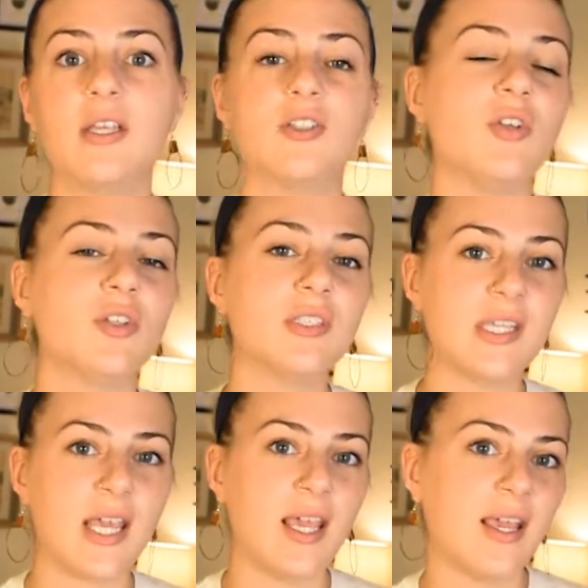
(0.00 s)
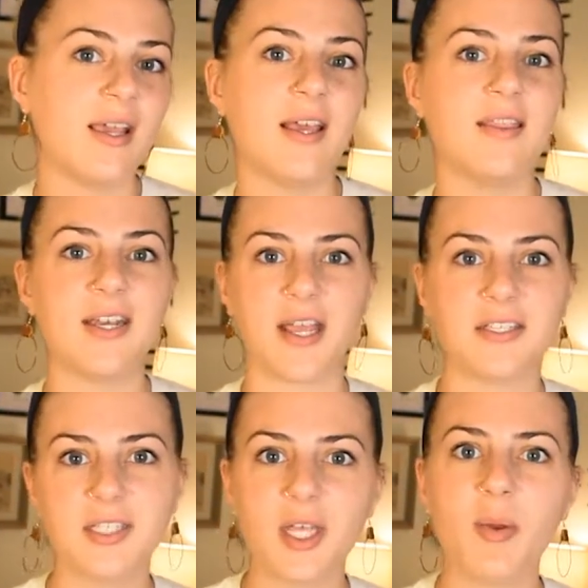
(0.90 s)
So you'll see in the
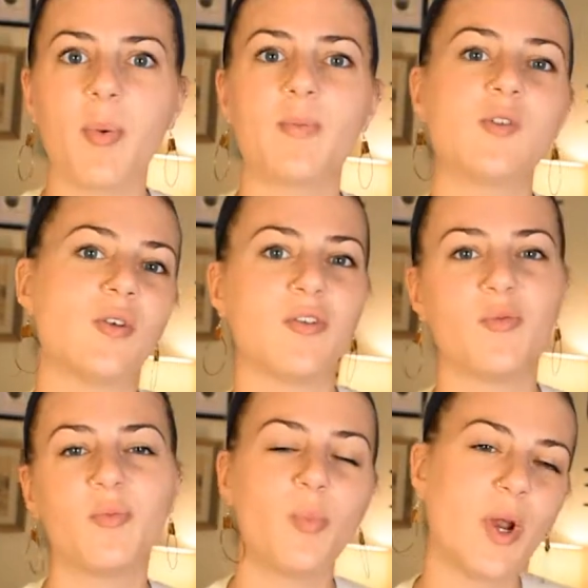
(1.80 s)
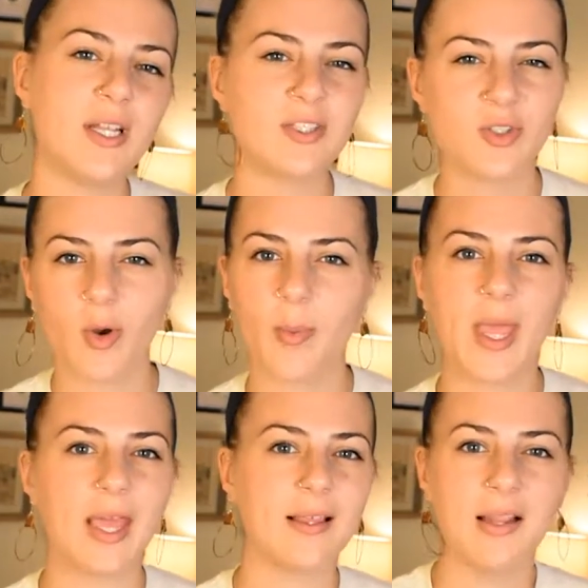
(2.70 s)
next clip, I'm sort of
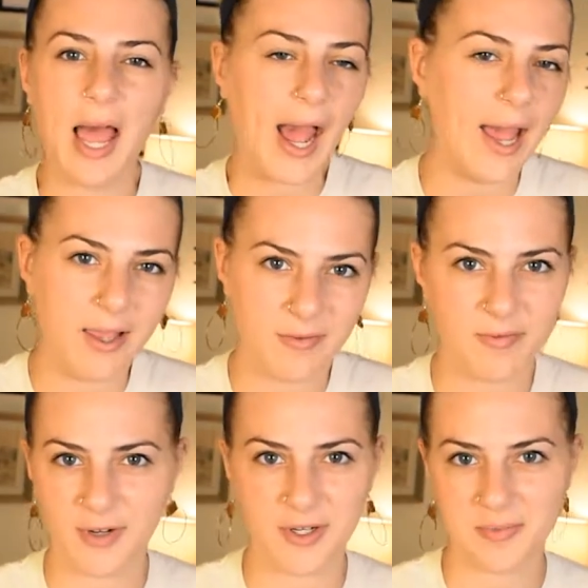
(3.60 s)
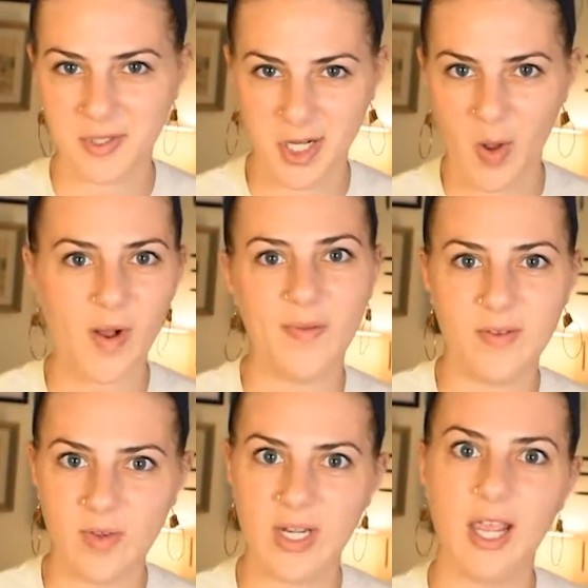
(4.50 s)
brainstorming live or, on the
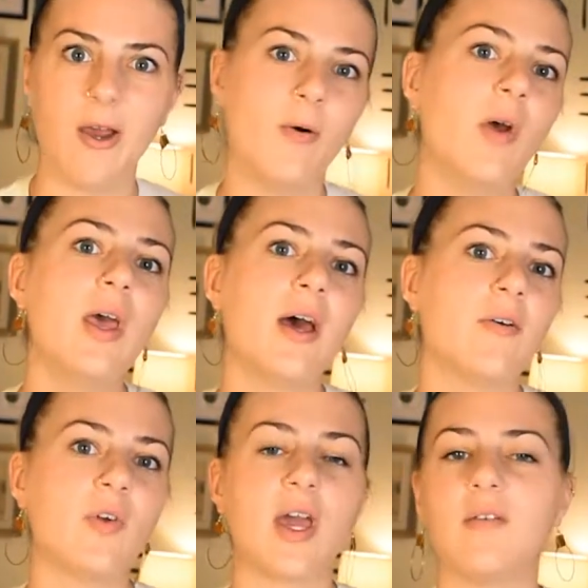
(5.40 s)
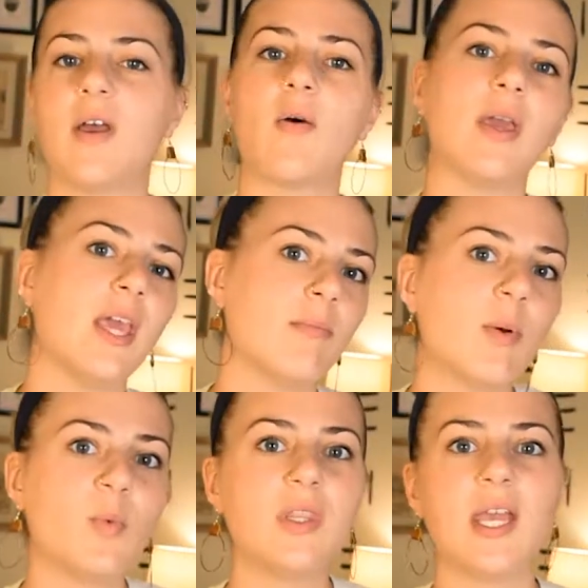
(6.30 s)
video of kind of how I came
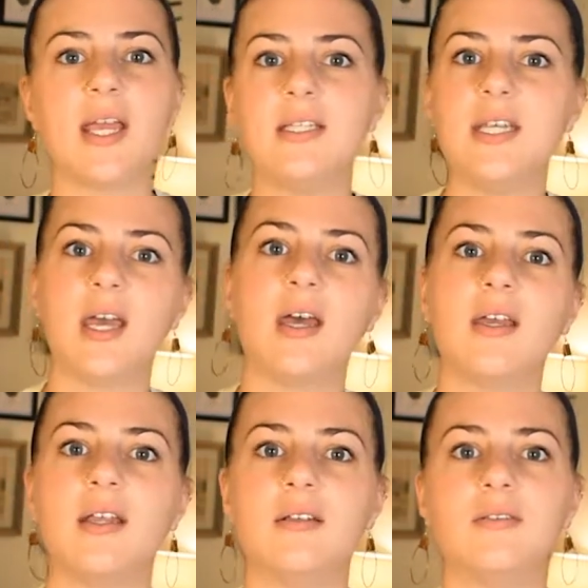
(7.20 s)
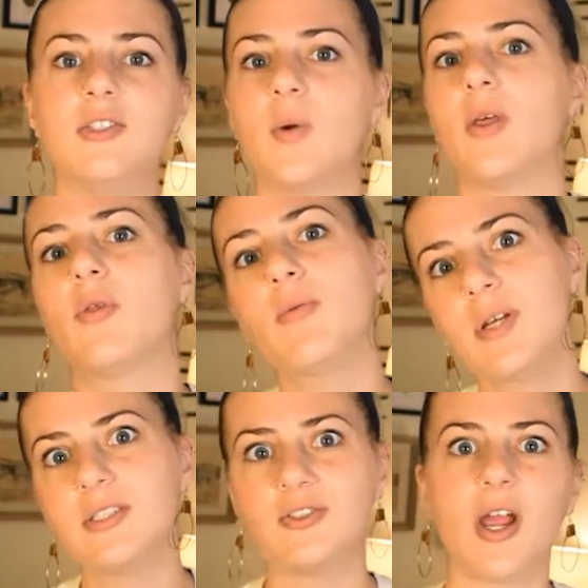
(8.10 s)
up with the idea and doing
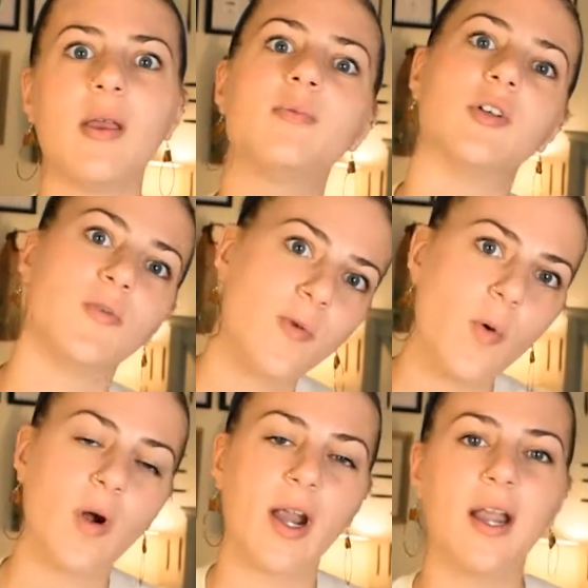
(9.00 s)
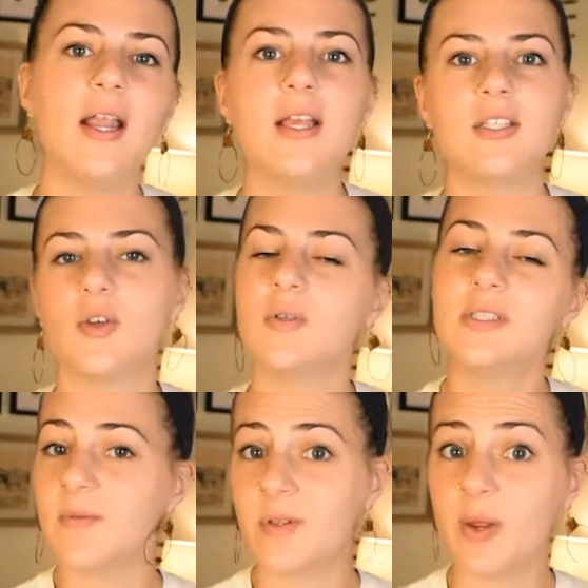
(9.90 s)
3 stripes or 4. So it's
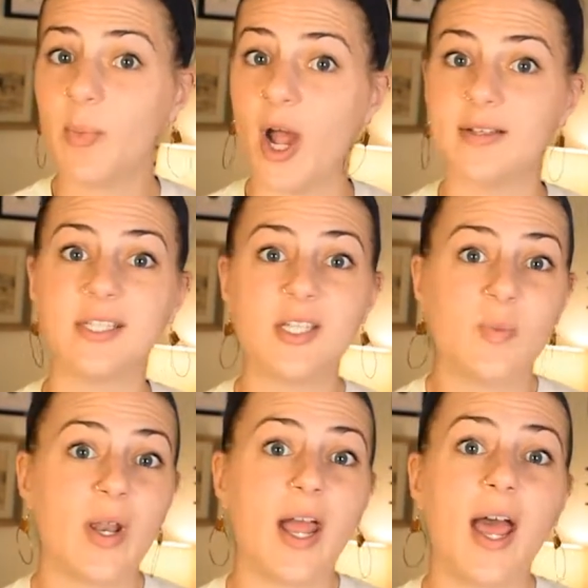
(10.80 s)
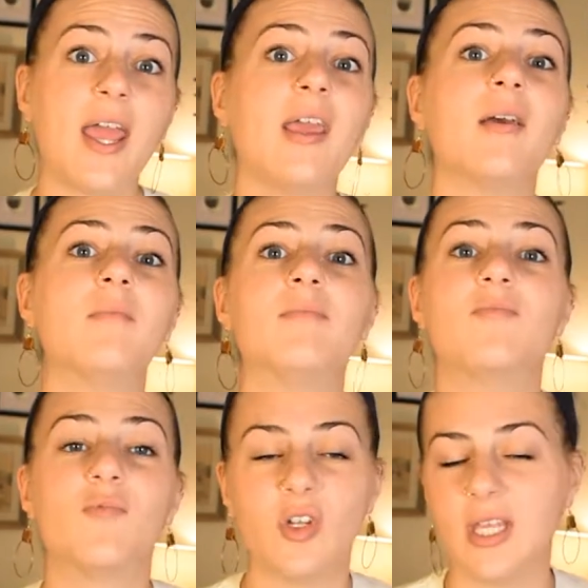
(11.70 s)
definitely a process, but I am
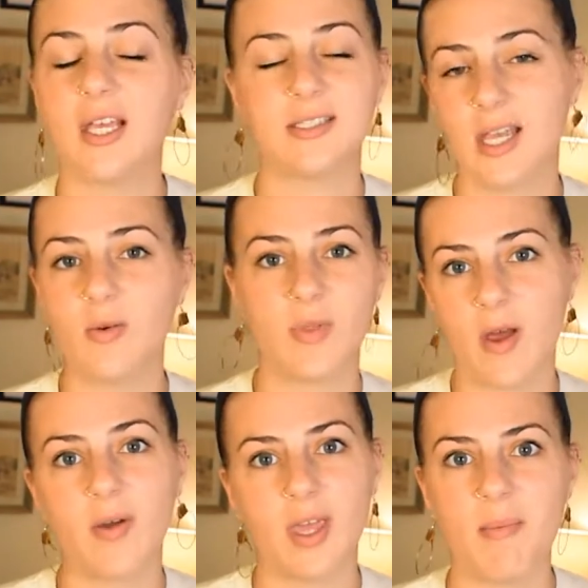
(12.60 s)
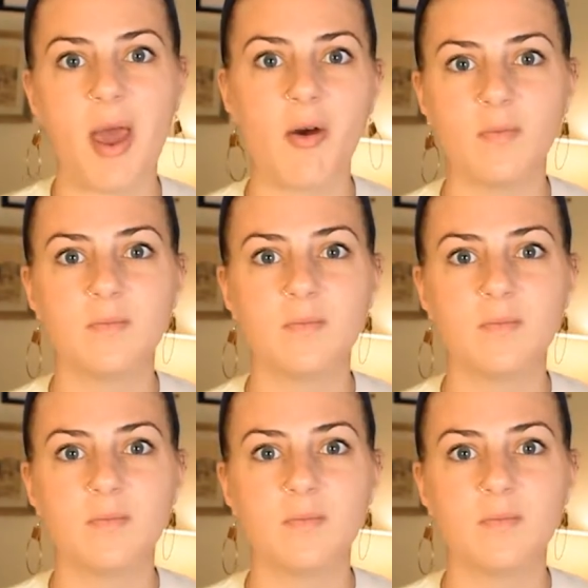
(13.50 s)
really excited with how it came out.